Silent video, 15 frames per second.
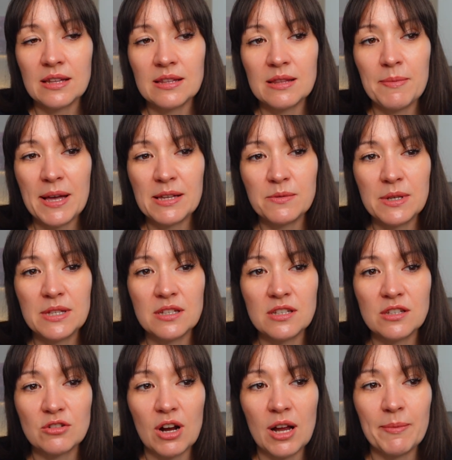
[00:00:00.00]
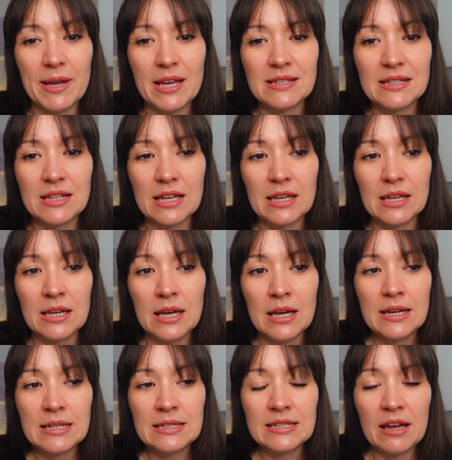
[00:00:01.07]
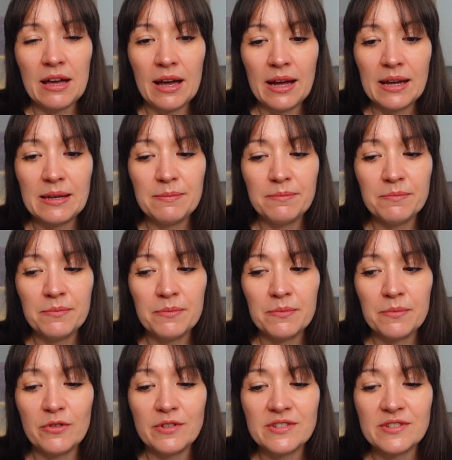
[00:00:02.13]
the best way to describe it is like time